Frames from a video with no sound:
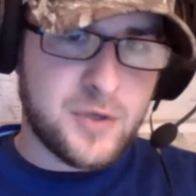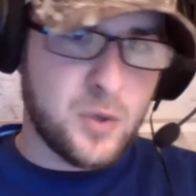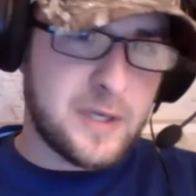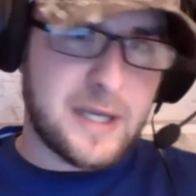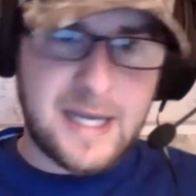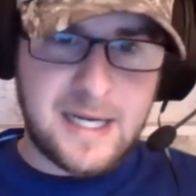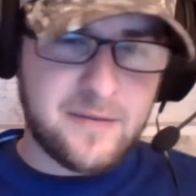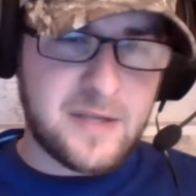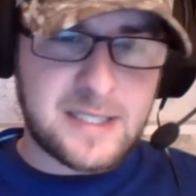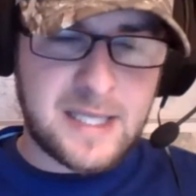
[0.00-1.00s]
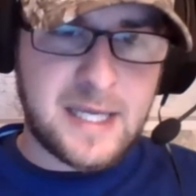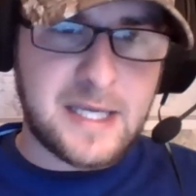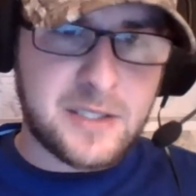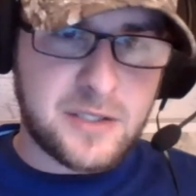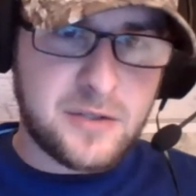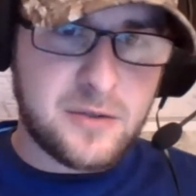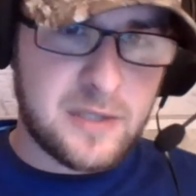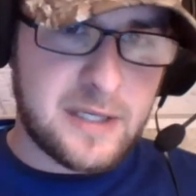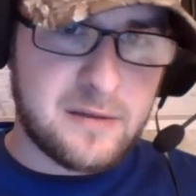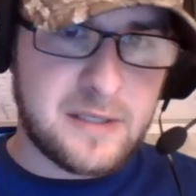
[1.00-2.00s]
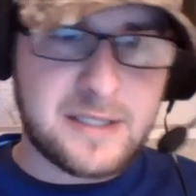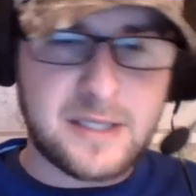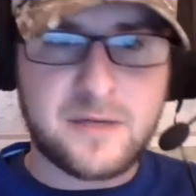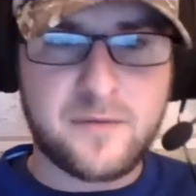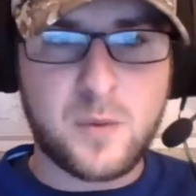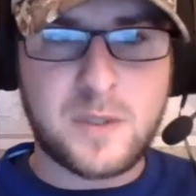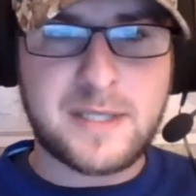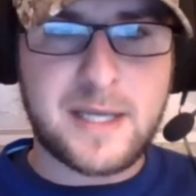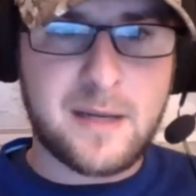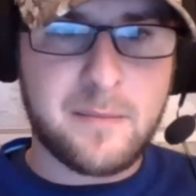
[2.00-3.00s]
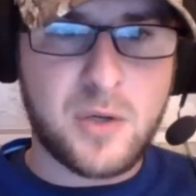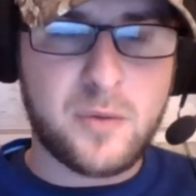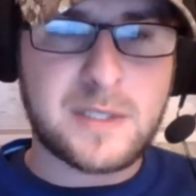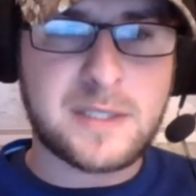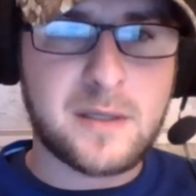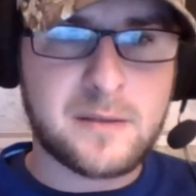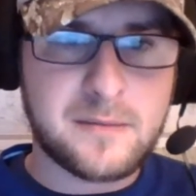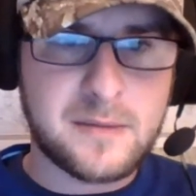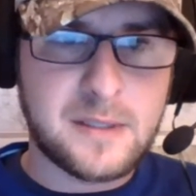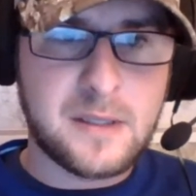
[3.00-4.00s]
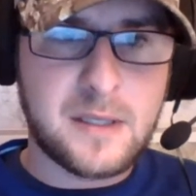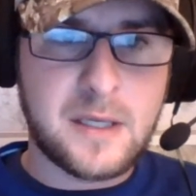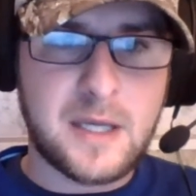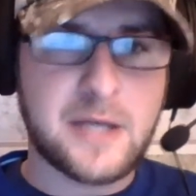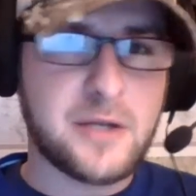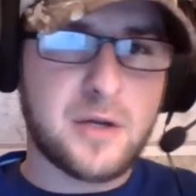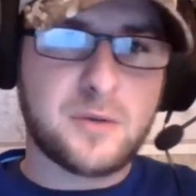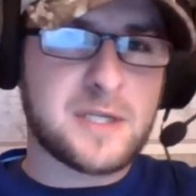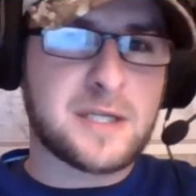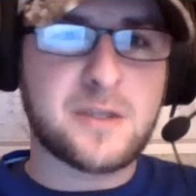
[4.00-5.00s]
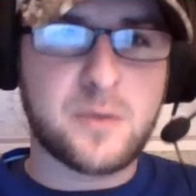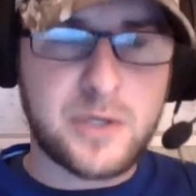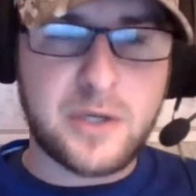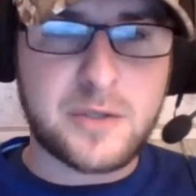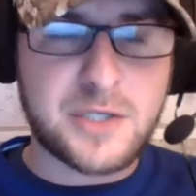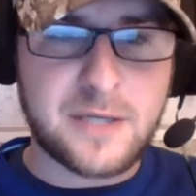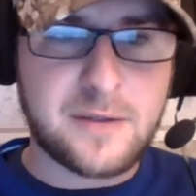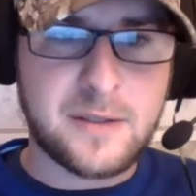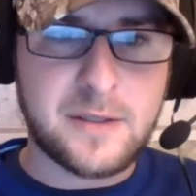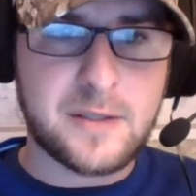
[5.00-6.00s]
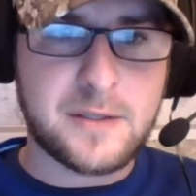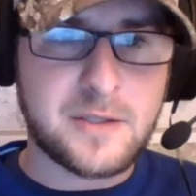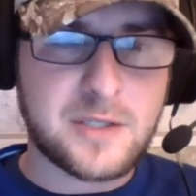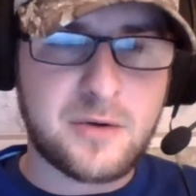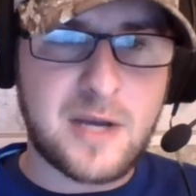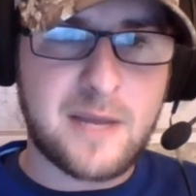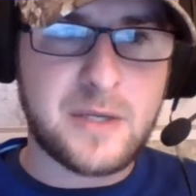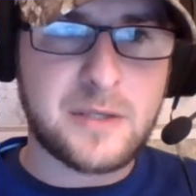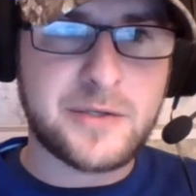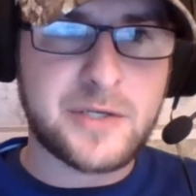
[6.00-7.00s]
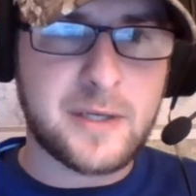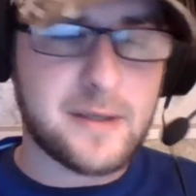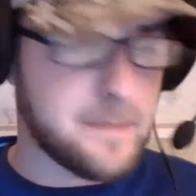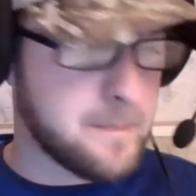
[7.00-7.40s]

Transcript: doing any of these things, you literally touch it for 1 second, boom, it's done. And you don't touch it when you go to shut the hood. You just grab it and you shut it.